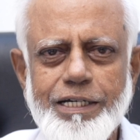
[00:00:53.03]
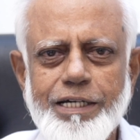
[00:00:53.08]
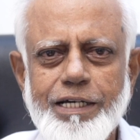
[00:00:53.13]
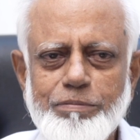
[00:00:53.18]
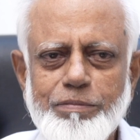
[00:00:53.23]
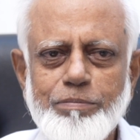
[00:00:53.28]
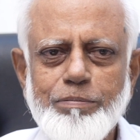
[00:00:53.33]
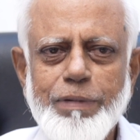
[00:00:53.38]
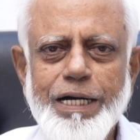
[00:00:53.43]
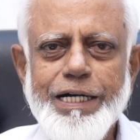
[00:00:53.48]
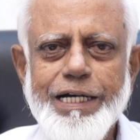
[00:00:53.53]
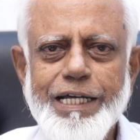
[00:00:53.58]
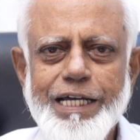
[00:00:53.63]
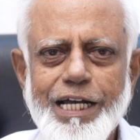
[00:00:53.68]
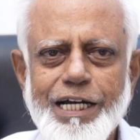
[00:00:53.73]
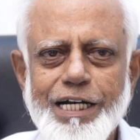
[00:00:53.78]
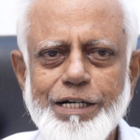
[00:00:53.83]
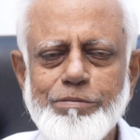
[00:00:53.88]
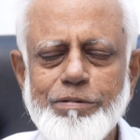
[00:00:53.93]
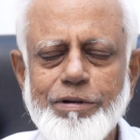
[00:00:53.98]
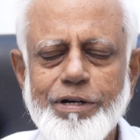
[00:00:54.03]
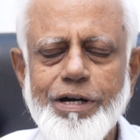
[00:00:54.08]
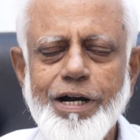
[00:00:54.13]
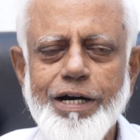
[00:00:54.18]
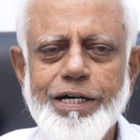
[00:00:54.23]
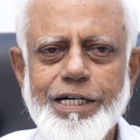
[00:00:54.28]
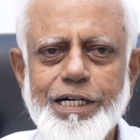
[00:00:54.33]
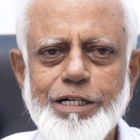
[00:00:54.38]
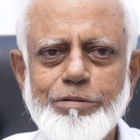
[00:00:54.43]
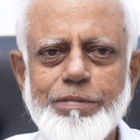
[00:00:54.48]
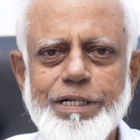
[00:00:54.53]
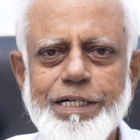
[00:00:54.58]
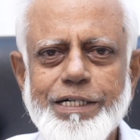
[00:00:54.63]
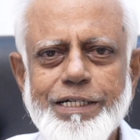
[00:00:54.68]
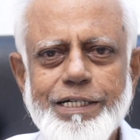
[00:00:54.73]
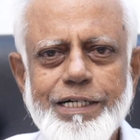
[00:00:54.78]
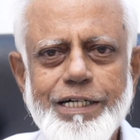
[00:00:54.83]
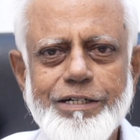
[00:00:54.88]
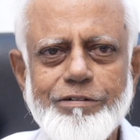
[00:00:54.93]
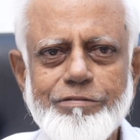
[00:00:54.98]
Monday I got
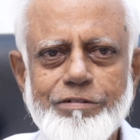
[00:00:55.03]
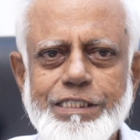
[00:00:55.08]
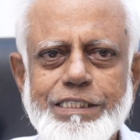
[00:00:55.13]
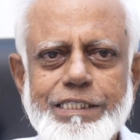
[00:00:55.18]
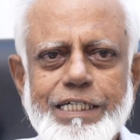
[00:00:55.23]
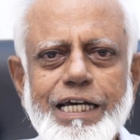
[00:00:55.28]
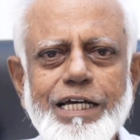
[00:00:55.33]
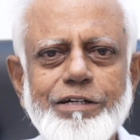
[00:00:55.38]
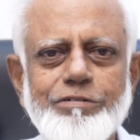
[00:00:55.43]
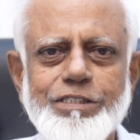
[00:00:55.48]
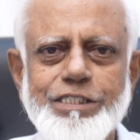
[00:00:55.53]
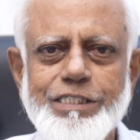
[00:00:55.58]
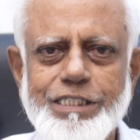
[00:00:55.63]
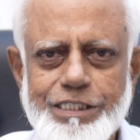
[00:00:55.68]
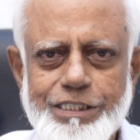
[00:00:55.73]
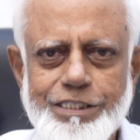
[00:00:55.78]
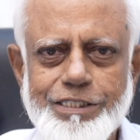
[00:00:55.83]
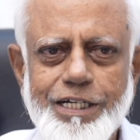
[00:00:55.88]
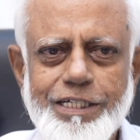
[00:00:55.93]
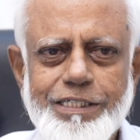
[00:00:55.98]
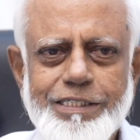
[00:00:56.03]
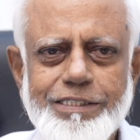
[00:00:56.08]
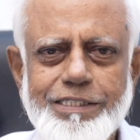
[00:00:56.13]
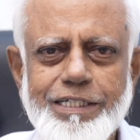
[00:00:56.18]
admitted, and Wednesday I was discharged.